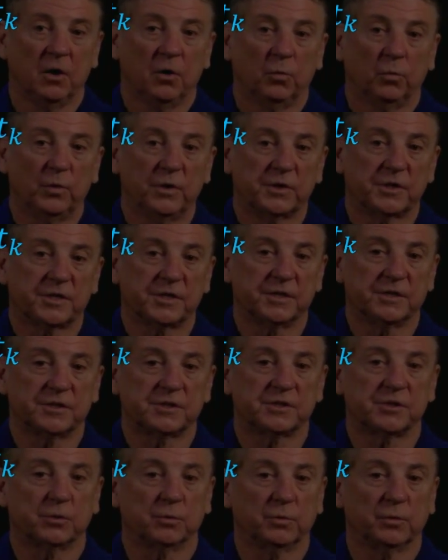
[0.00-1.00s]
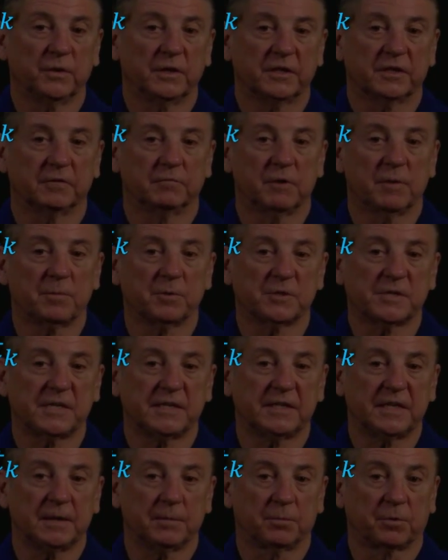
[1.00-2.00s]
which is, so we can represent
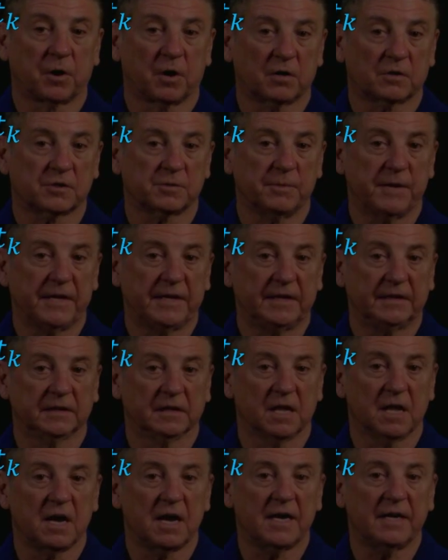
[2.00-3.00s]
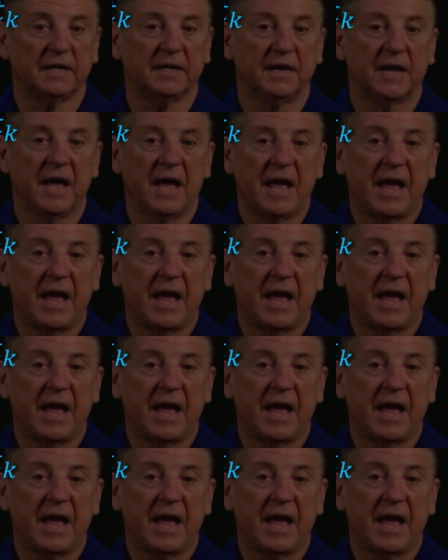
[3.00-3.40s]
the approximating line